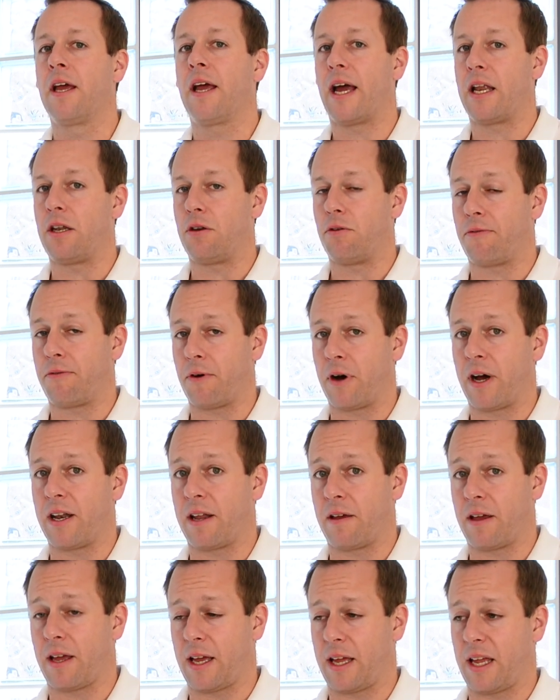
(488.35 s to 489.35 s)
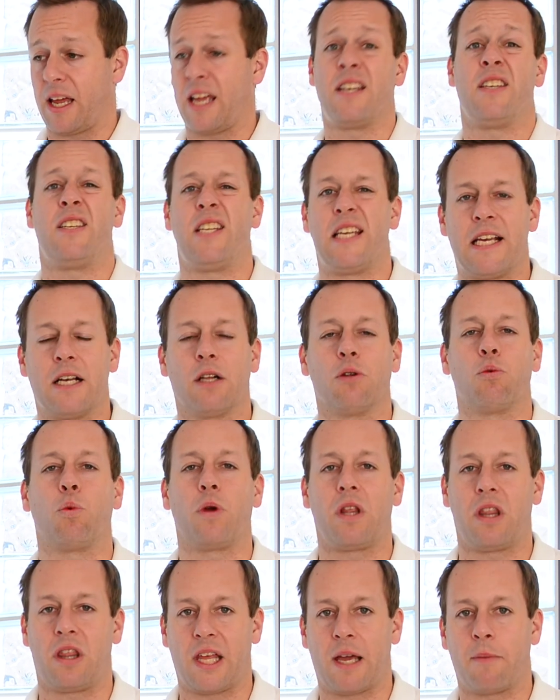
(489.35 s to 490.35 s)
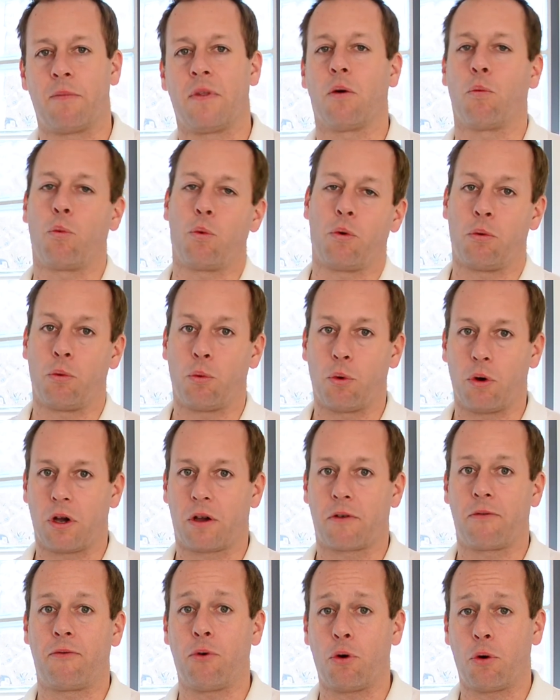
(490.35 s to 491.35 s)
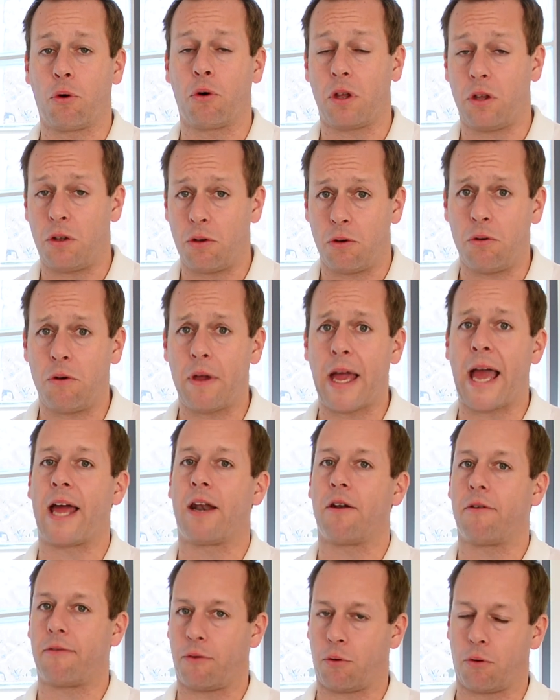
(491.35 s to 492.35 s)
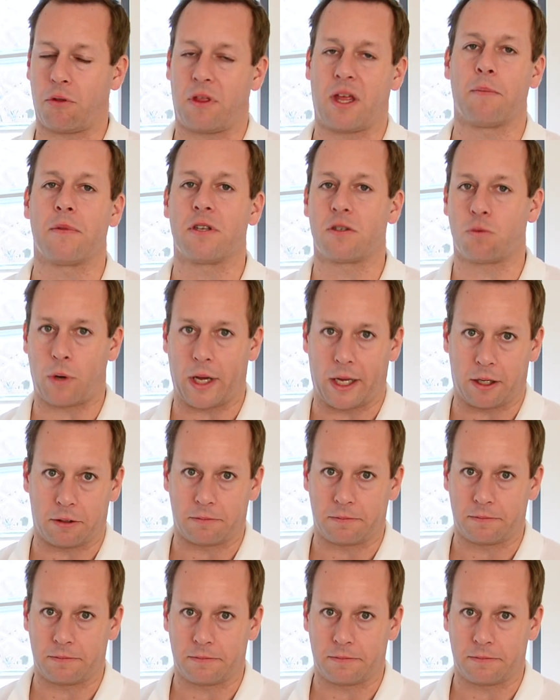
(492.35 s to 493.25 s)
and you find a deal with them that will work for you and for them as well.